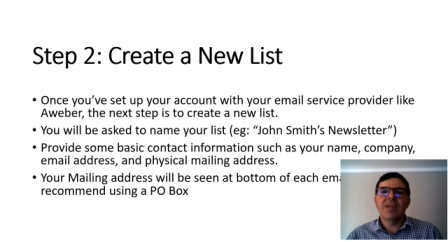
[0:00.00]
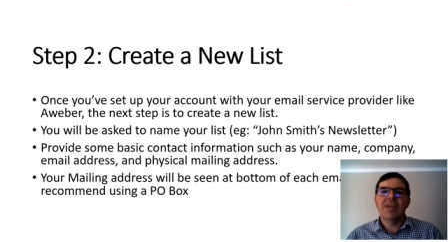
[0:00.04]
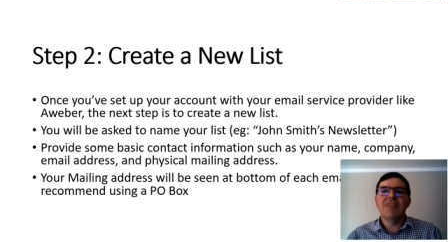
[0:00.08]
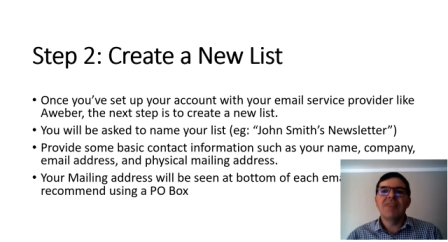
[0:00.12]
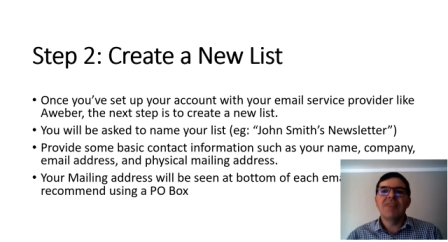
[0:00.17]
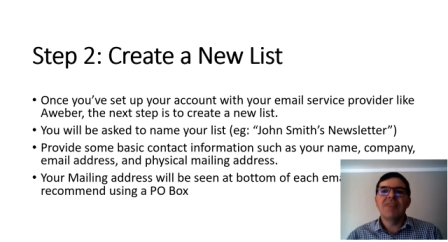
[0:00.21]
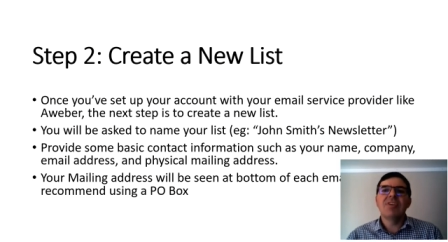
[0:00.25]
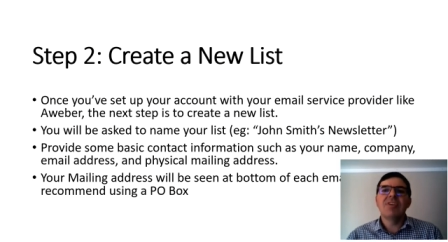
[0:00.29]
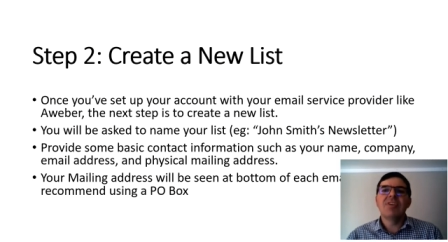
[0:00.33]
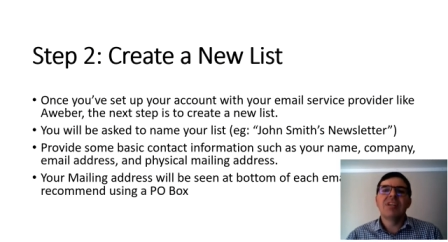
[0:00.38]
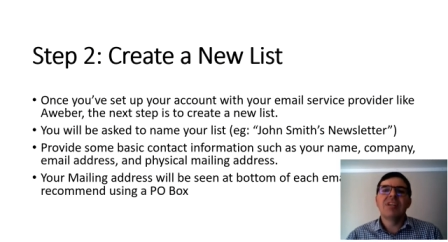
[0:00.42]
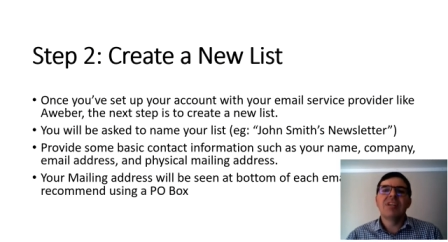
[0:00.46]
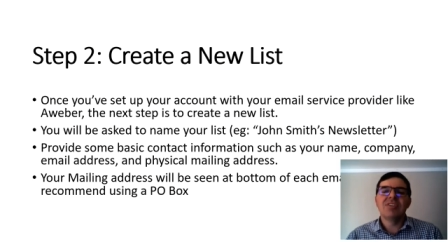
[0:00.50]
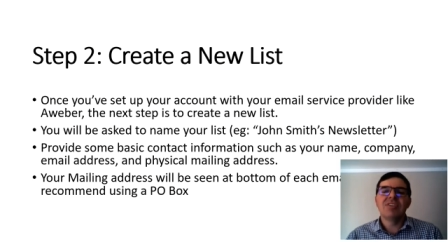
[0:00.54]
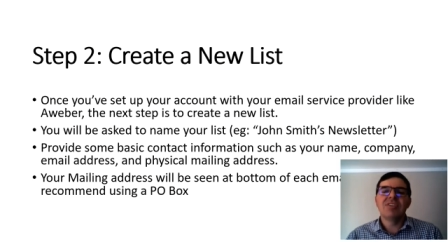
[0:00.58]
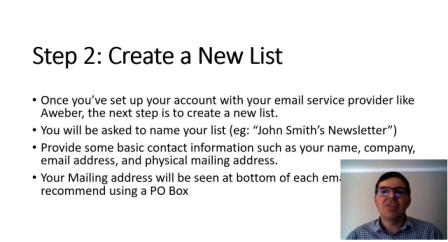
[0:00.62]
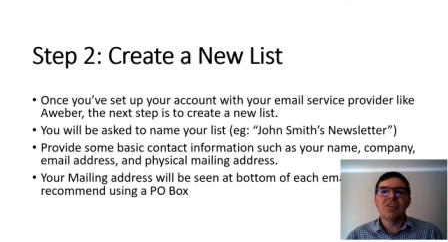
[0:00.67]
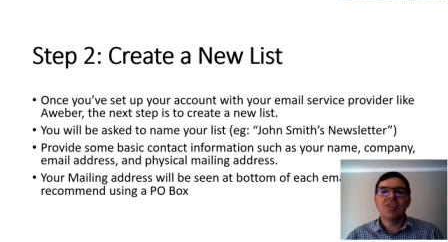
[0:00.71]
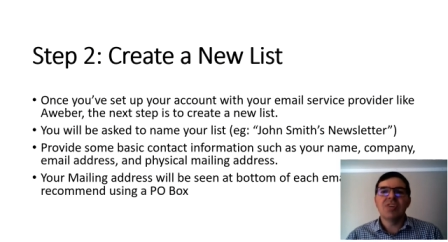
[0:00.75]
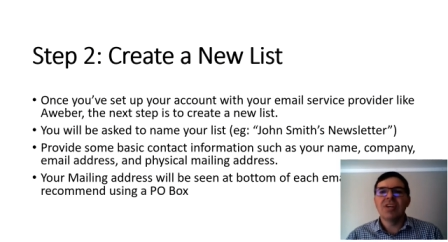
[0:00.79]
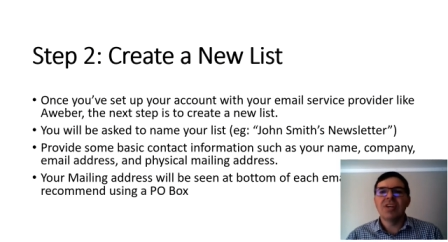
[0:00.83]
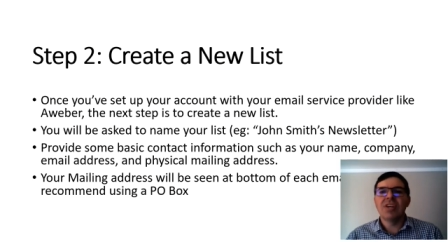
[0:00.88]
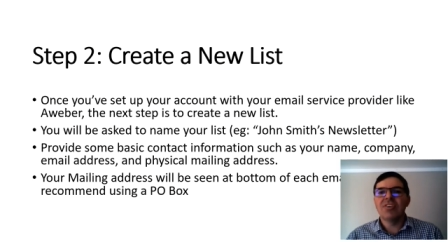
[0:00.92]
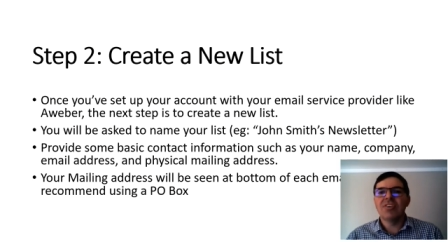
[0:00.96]
every list you
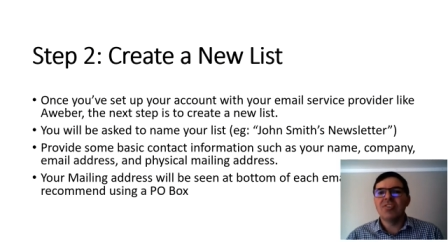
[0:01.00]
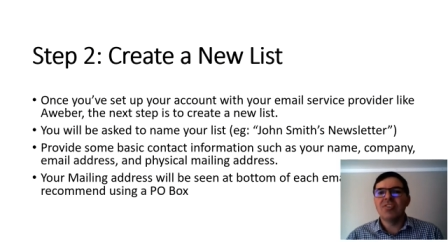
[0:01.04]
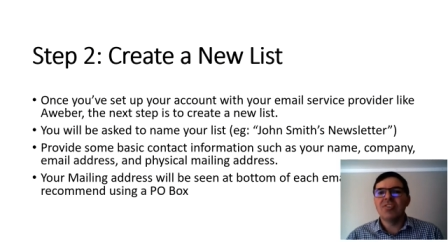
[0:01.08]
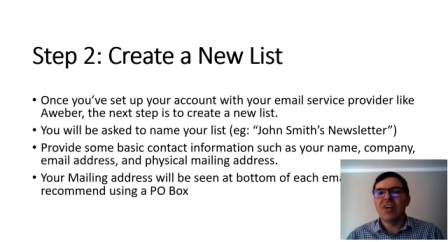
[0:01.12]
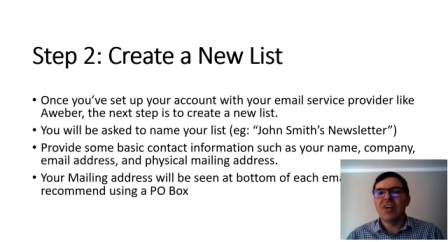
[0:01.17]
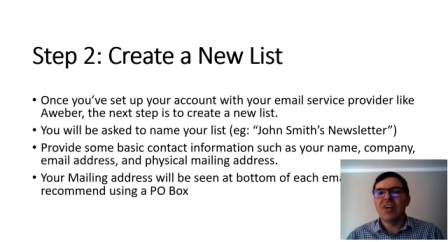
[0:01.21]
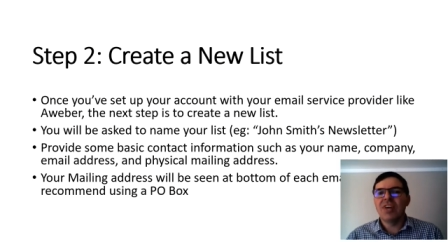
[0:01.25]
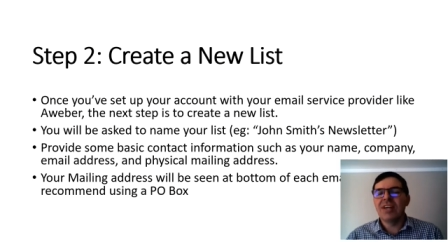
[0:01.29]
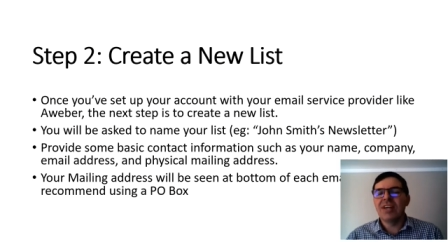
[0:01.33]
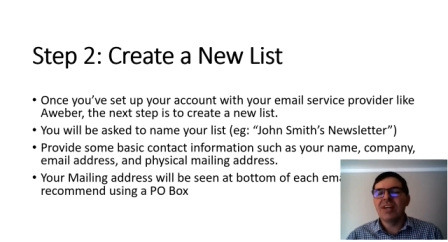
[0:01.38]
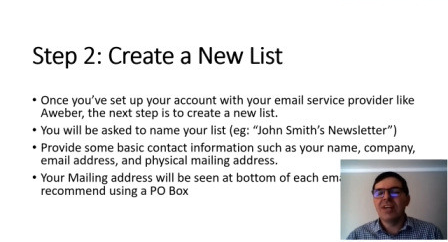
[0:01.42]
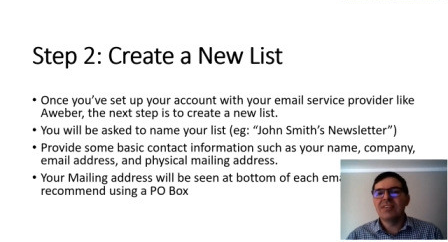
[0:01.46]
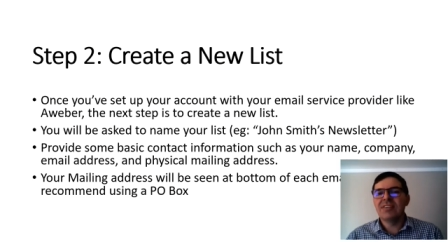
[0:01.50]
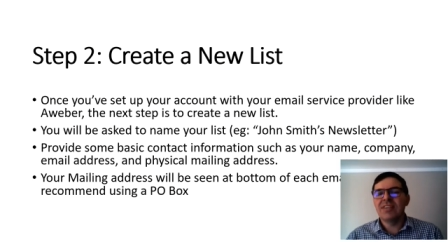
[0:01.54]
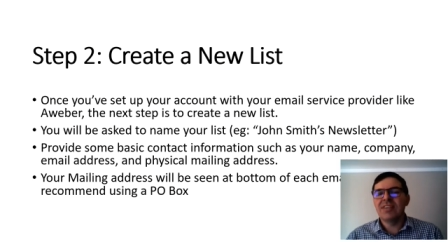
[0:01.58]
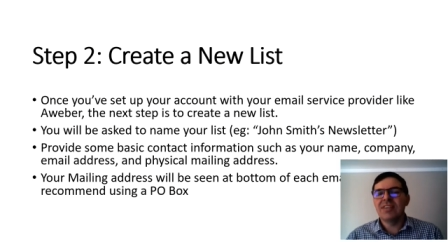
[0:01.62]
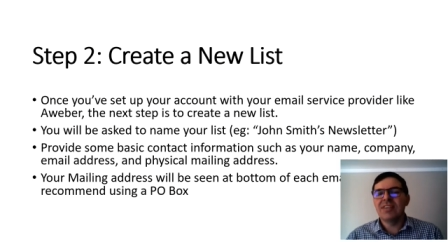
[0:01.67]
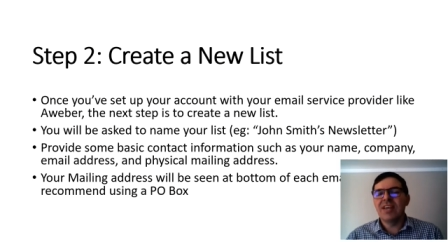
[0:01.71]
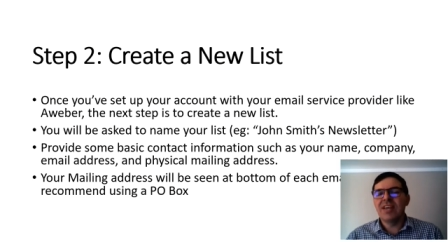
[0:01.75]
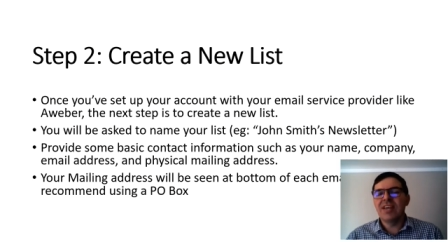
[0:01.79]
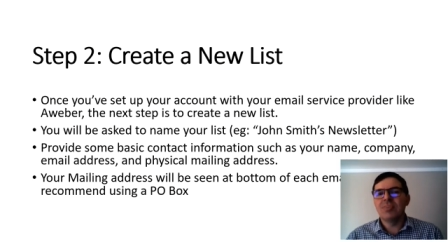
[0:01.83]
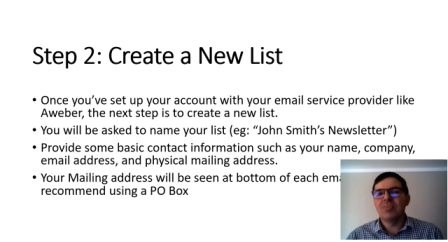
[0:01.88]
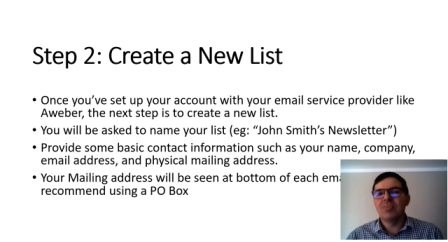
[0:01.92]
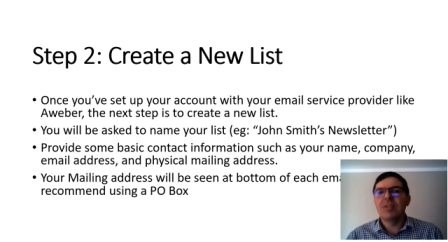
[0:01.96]
can create
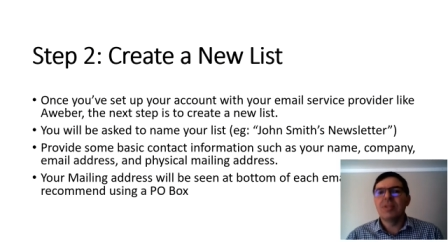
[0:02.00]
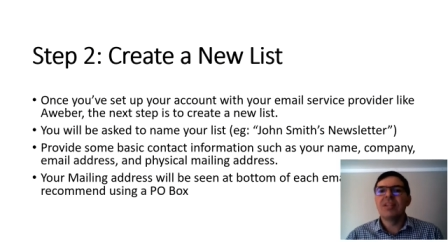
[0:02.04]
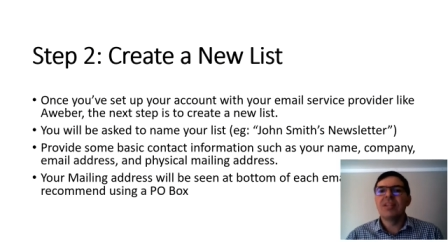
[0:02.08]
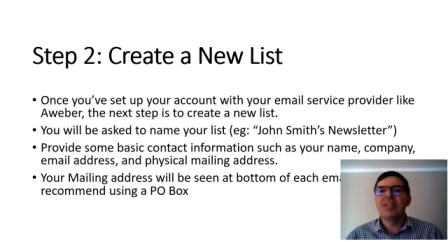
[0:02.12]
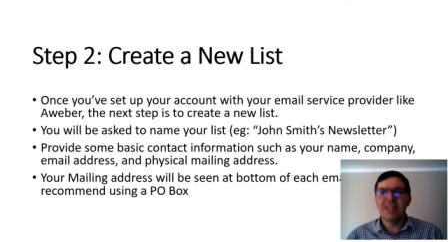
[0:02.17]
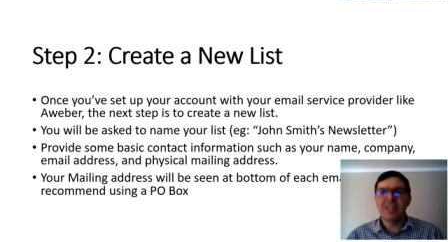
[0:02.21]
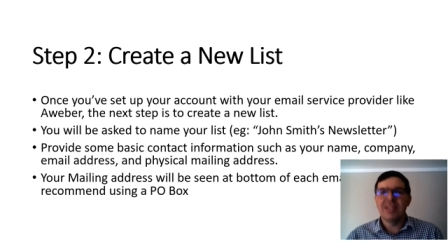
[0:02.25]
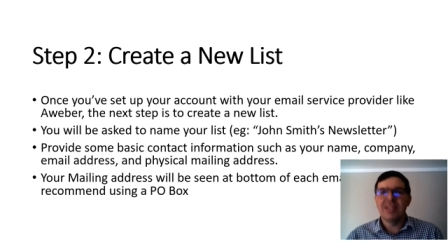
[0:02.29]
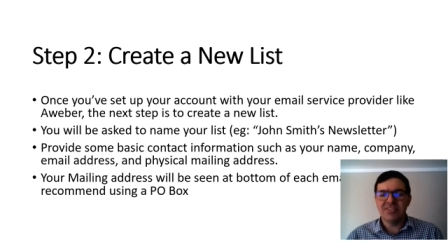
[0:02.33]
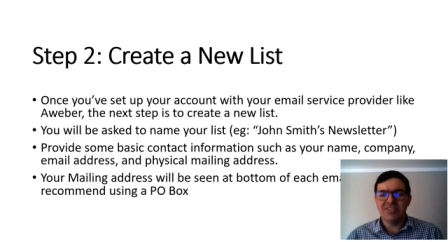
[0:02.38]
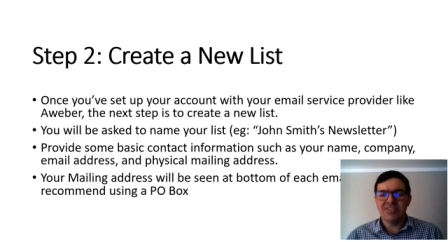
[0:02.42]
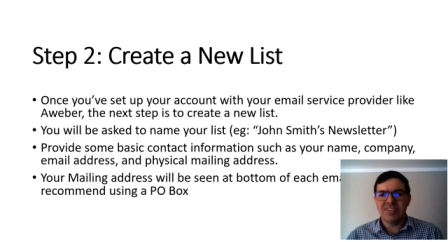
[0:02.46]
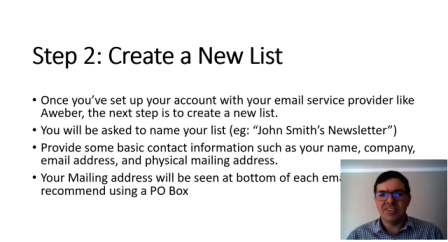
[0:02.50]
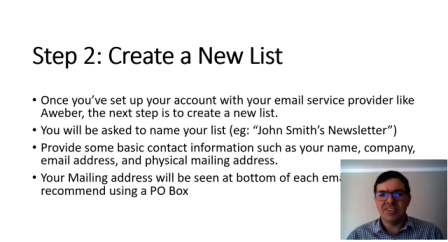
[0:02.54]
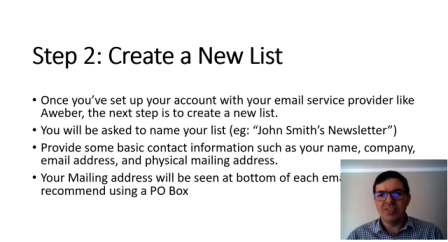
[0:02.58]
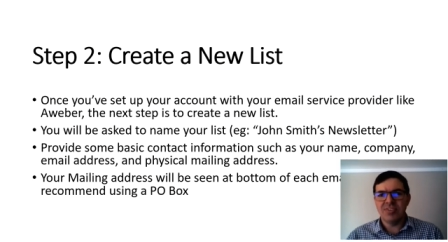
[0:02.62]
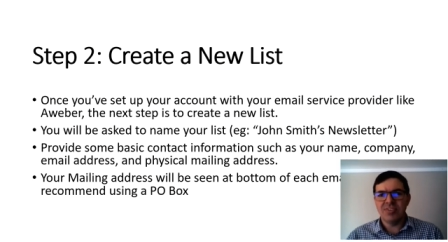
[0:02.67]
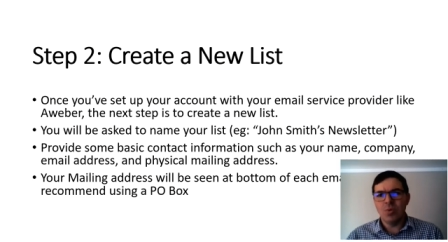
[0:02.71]
as many lists as